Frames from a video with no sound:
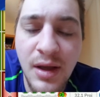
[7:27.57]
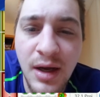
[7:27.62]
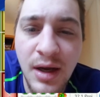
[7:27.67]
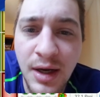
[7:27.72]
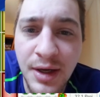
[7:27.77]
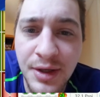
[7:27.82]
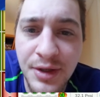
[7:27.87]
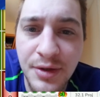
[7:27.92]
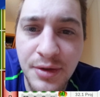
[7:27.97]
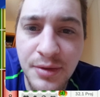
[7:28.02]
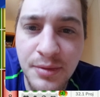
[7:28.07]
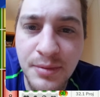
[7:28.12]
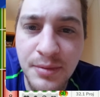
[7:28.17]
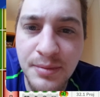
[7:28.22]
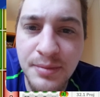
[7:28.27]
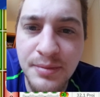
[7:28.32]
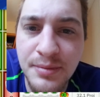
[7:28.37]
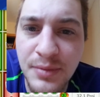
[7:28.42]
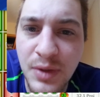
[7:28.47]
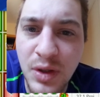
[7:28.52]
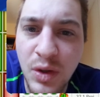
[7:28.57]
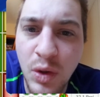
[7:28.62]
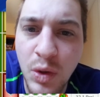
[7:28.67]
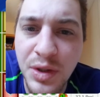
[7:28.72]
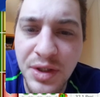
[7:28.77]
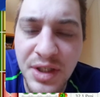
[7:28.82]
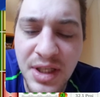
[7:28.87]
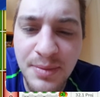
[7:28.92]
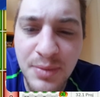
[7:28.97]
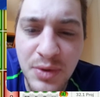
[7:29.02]

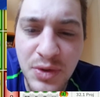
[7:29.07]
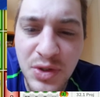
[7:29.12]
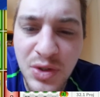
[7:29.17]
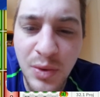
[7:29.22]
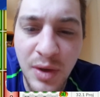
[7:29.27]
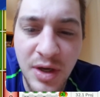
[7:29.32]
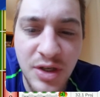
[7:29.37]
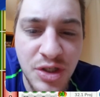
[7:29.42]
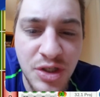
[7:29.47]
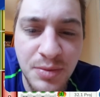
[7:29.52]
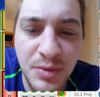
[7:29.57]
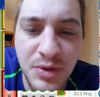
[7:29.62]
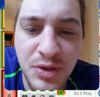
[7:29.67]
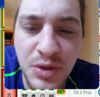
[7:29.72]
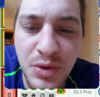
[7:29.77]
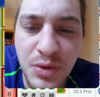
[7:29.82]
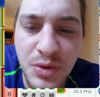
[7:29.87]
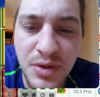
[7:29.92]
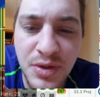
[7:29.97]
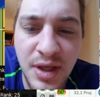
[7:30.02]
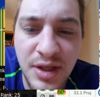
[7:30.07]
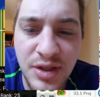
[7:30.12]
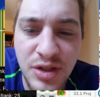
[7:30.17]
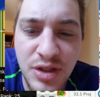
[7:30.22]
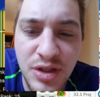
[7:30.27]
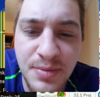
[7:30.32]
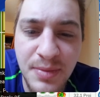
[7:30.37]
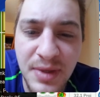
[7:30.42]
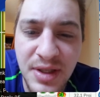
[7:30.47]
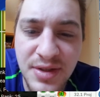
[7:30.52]
Oladipo's questionable too, so that
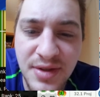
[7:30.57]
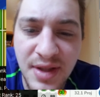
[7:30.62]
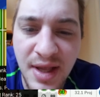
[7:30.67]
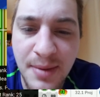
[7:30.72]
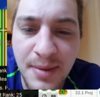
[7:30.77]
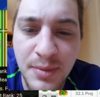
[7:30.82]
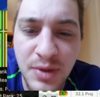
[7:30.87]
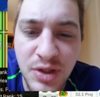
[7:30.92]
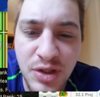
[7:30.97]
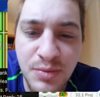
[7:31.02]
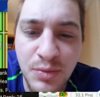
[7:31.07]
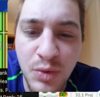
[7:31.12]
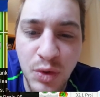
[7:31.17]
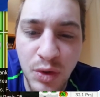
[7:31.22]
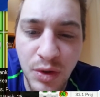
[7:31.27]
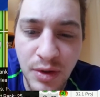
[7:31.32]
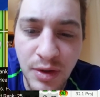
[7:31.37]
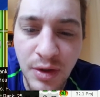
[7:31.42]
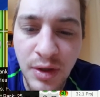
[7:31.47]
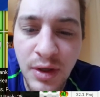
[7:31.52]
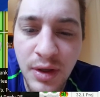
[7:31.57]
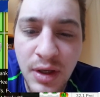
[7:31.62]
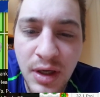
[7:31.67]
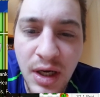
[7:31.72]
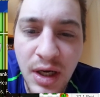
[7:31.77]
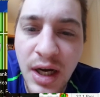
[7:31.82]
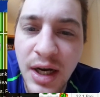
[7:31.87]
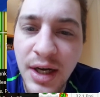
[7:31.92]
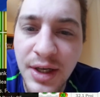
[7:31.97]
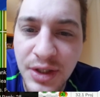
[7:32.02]
just means that much more
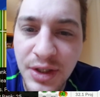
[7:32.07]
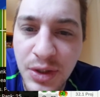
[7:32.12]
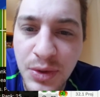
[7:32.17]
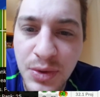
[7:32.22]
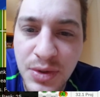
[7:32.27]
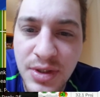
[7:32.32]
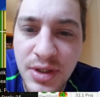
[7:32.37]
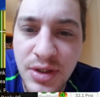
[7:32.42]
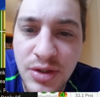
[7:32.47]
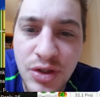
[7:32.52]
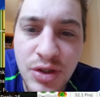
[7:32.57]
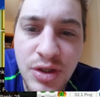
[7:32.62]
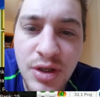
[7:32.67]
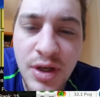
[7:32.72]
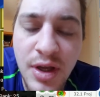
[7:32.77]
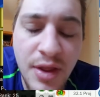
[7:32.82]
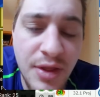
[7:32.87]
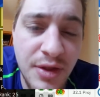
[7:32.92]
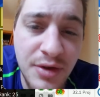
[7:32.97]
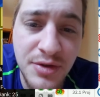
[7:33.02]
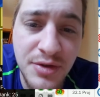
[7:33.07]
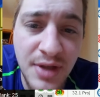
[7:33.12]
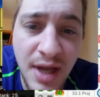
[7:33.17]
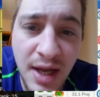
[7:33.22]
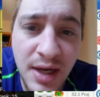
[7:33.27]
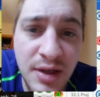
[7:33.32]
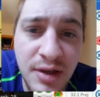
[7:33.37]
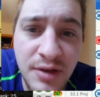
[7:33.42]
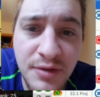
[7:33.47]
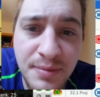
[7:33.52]
usage. There's
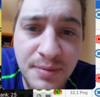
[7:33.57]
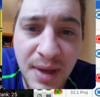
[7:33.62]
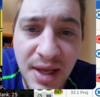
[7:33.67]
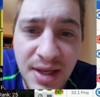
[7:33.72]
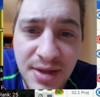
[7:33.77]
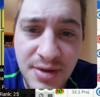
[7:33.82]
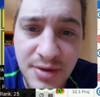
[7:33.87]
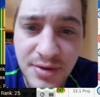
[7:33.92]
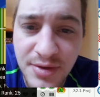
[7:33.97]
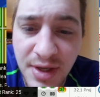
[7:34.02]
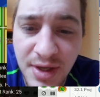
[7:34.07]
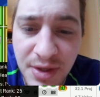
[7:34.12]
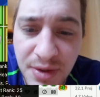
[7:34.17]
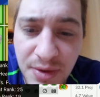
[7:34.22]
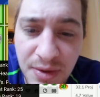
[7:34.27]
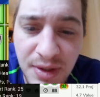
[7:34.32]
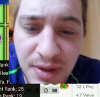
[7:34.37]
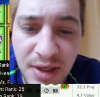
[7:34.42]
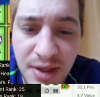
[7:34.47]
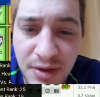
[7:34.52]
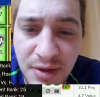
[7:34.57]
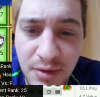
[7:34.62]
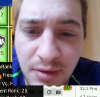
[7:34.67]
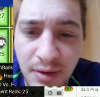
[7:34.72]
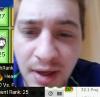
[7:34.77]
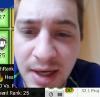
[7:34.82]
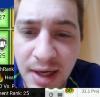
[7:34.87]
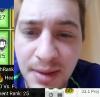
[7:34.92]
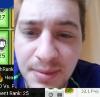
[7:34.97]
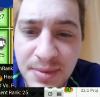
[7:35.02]
not enough Pacers that you can get in your
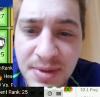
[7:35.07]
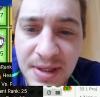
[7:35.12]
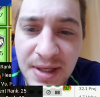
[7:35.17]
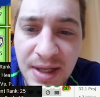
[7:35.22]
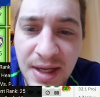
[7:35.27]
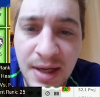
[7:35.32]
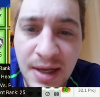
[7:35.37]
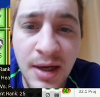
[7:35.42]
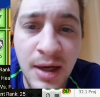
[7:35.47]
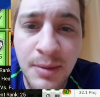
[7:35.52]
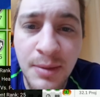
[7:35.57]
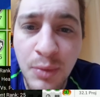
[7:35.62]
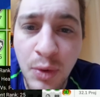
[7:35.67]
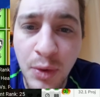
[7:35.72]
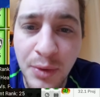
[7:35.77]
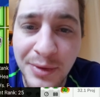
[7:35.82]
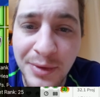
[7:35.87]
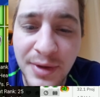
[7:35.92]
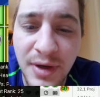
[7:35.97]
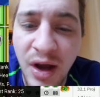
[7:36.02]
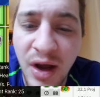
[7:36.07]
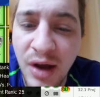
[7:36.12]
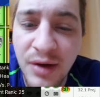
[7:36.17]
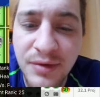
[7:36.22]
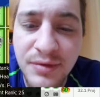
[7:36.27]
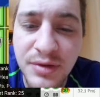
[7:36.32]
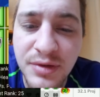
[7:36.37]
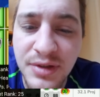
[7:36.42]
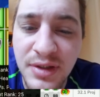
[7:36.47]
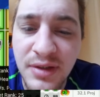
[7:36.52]
lineup today. Portland
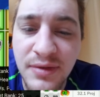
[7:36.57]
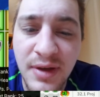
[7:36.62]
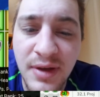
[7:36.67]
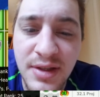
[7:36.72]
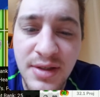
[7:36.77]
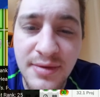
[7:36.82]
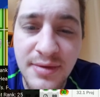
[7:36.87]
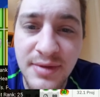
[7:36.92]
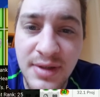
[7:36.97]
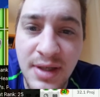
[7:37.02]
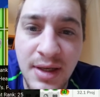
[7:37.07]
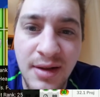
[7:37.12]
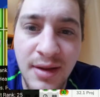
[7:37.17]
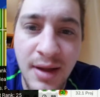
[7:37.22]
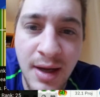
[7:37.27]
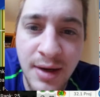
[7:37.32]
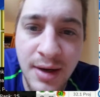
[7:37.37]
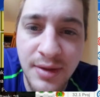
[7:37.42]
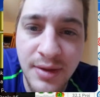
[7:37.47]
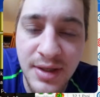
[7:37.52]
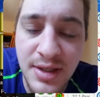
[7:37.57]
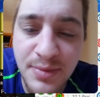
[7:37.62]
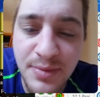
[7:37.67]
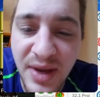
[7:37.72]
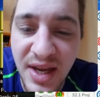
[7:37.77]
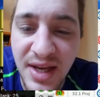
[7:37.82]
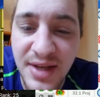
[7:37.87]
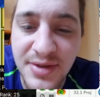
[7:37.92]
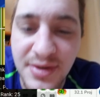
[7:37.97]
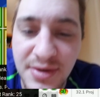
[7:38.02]
awful defensively, and a lot of these
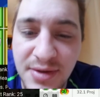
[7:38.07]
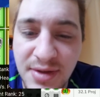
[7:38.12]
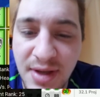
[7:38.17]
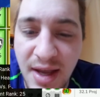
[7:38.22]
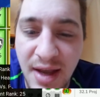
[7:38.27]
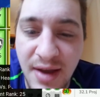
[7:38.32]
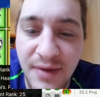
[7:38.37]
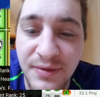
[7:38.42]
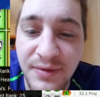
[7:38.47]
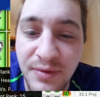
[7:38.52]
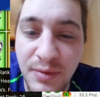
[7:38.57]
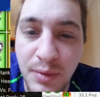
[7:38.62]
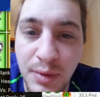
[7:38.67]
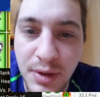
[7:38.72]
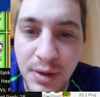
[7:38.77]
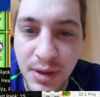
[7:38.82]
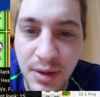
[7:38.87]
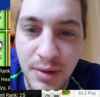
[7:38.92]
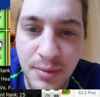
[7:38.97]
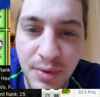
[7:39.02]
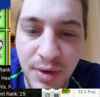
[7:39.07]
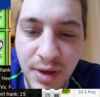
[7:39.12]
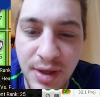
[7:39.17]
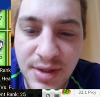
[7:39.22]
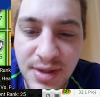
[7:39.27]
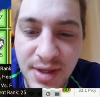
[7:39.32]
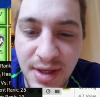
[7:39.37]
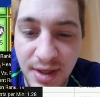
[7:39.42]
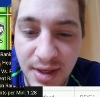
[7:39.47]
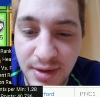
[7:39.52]
Pacers have really good
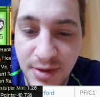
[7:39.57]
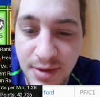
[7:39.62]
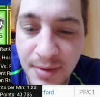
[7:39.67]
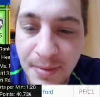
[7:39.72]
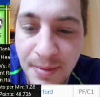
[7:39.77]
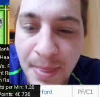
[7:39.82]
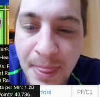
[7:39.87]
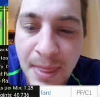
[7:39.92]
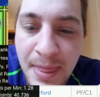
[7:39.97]
price tags.